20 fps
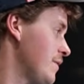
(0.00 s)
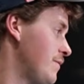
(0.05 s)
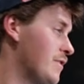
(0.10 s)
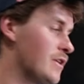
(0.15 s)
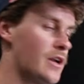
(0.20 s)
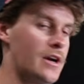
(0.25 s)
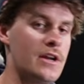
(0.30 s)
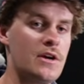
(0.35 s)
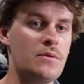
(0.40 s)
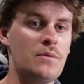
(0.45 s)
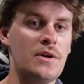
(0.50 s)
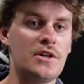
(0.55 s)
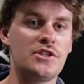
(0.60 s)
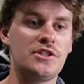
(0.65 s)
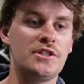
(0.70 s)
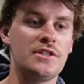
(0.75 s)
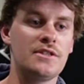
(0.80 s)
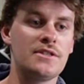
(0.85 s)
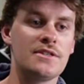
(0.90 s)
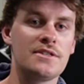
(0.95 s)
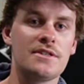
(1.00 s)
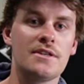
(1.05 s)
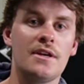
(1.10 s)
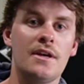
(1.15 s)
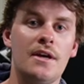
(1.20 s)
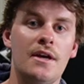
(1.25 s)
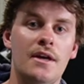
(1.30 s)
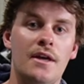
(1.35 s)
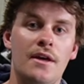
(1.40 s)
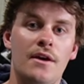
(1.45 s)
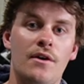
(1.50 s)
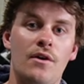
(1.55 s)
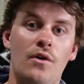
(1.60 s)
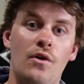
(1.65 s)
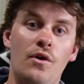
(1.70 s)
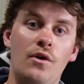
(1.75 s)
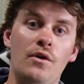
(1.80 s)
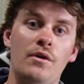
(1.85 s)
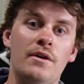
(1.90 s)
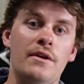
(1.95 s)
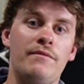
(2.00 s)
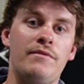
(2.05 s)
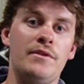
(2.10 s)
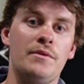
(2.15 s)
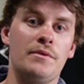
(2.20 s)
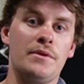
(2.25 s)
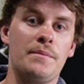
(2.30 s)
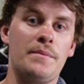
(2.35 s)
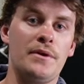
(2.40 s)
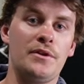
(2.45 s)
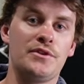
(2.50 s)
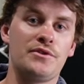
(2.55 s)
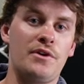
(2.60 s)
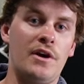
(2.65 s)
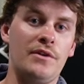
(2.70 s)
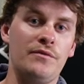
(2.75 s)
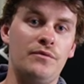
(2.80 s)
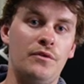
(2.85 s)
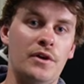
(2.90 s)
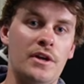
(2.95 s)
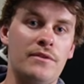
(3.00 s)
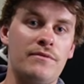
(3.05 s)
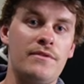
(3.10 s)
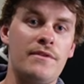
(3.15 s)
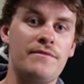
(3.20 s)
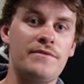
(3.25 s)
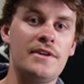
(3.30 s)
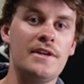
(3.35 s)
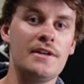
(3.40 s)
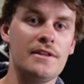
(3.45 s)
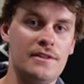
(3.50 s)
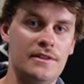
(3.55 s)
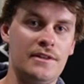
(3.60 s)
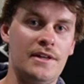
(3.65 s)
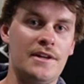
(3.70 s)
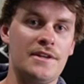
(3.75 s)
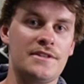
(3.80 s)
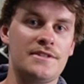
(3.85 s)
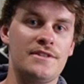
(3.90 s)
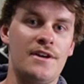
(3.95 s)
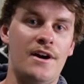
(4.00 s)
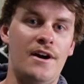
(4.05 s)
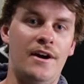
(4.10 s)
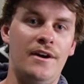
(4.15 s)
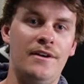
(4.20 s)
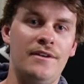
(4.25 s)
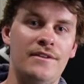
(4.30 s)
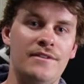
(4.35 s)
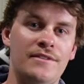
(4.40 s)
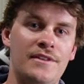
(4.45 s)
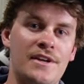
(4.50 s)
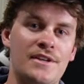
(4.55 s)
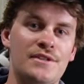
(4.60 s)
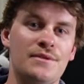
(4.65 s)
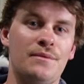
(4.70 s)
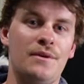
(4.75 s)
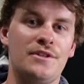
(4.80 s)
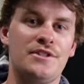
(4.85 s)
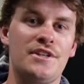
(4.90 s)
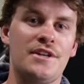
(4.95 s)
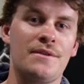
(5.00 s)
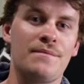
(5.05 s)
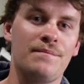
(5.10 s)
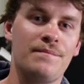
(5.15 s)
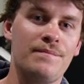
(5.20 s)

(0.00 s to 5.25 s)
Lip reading: If you've got any questions, or if you want to build your own 1450, let us know. Thanks for watching.